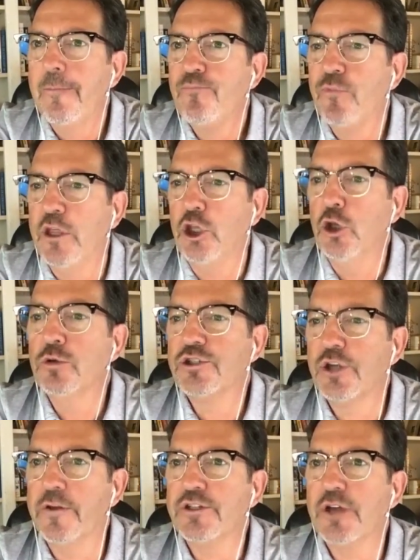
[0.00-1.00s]
The use
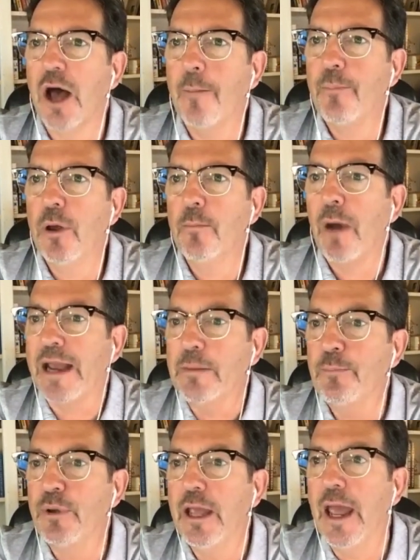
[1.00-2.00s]
on the top might
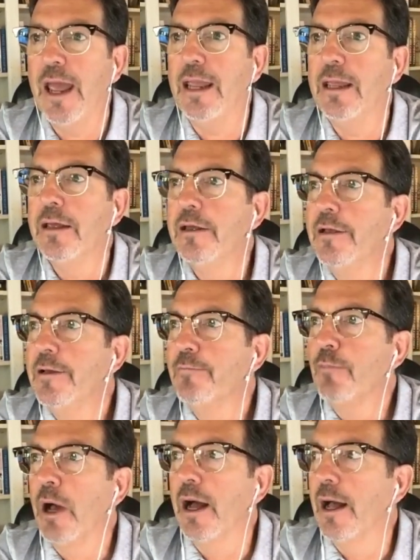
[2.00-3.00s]
be
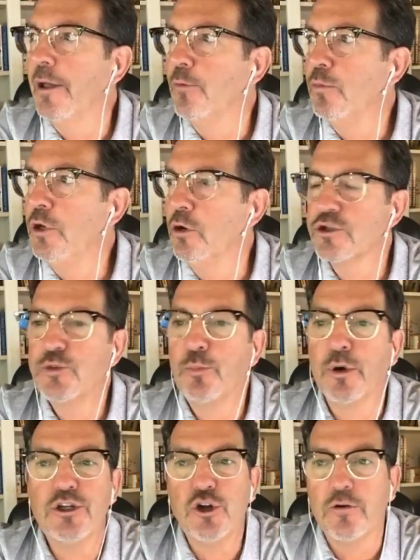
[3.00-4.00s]
a
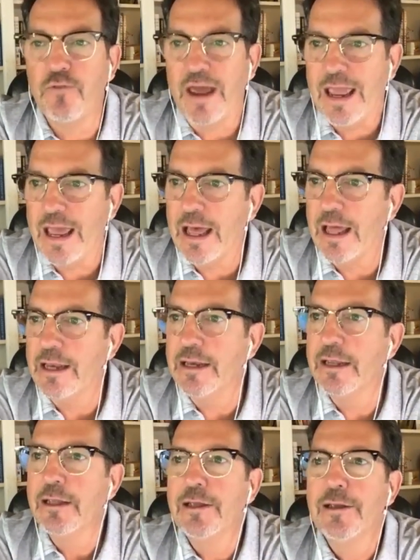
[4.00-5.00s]
Sprinter
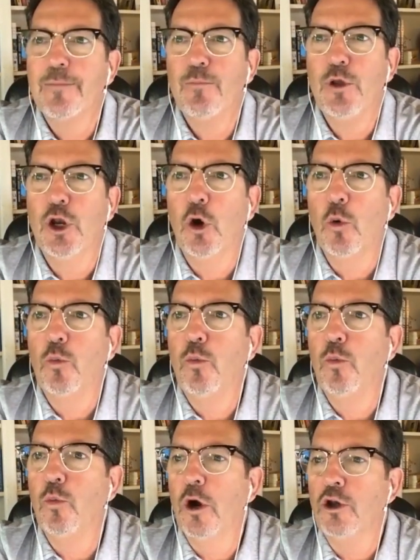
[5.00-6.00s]
van,
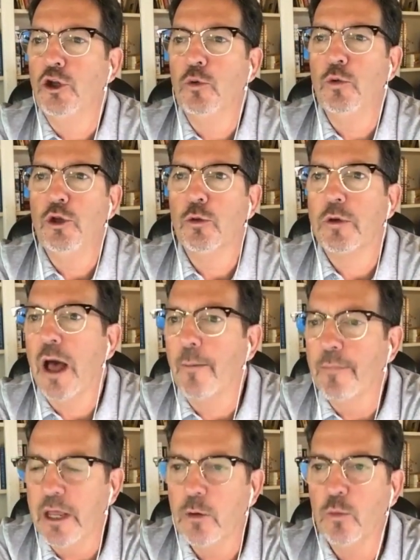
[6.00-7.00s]
where you
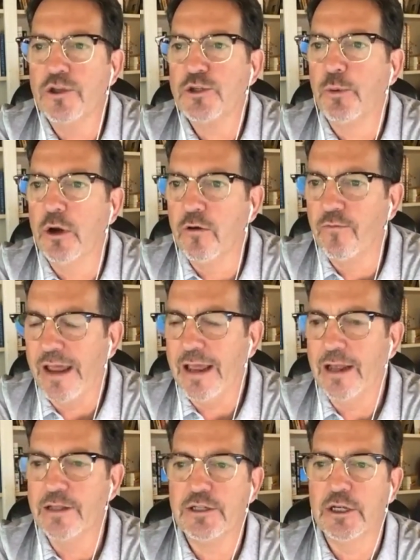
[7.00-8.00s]
come in with Sprinter
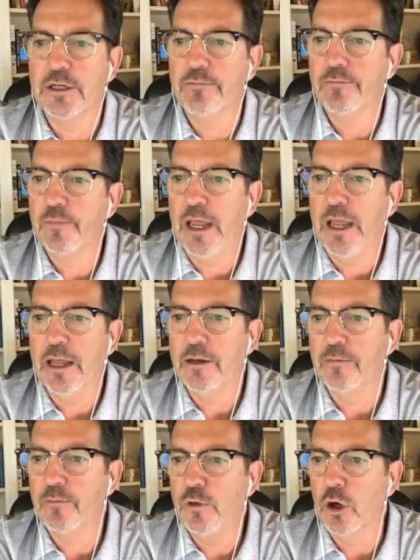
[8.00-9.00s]
vans
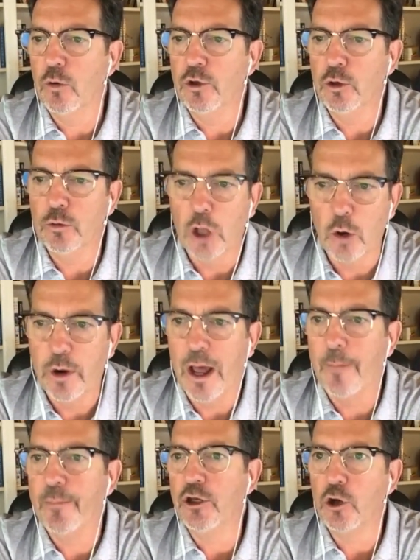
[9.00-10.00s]
and you load
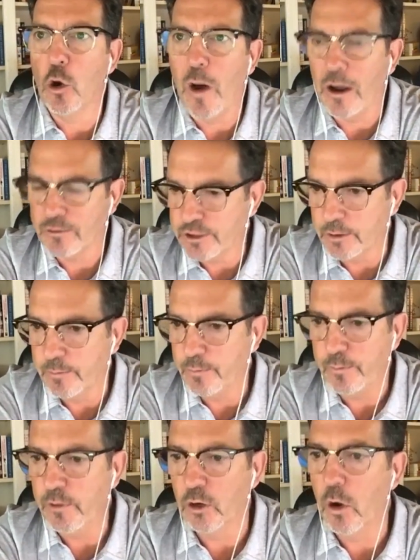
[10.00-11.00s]
up and you go out to
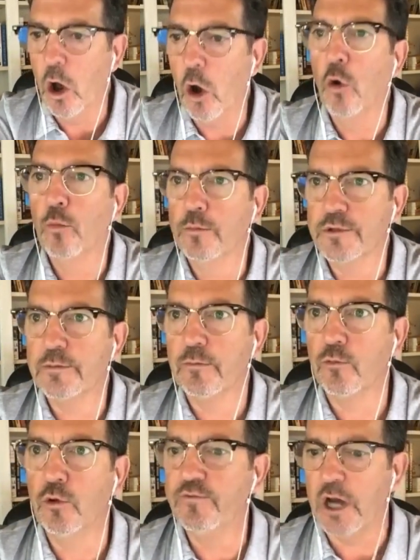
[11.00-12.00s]
homes,
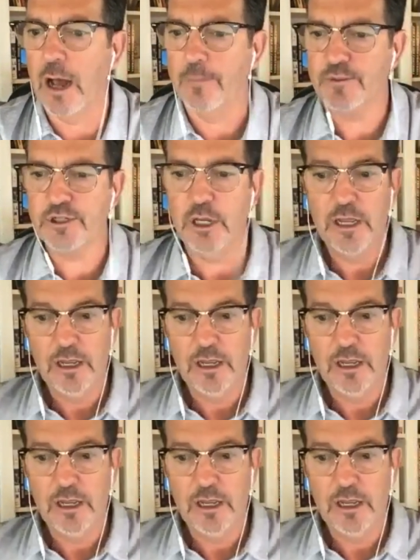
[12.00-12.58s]
rooftops.